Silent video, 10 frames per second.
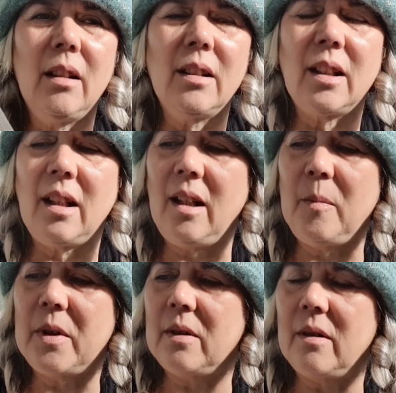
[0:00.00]
It's
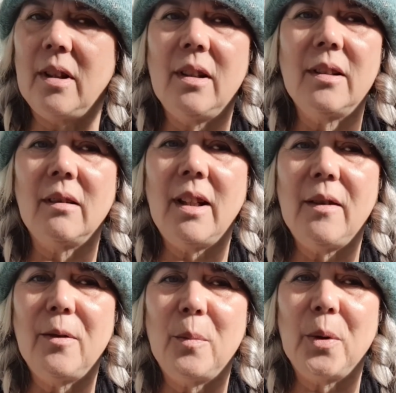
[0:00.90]
absolutely
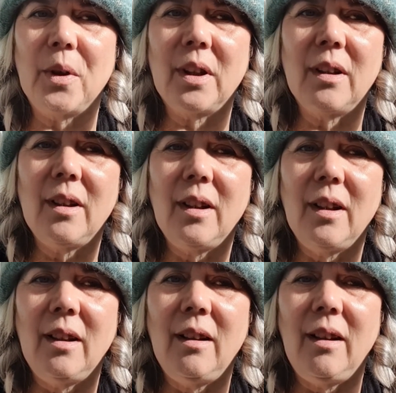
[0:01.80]
delightful book.
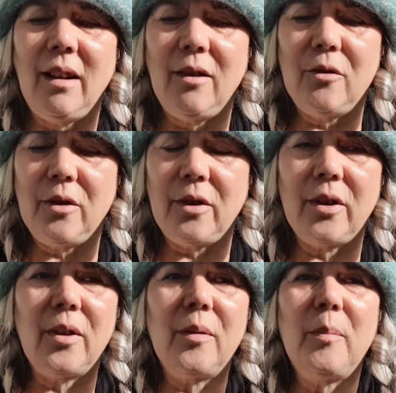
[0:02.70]

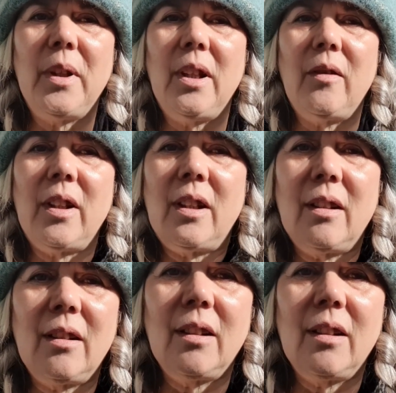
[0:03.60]
Ruth Pavey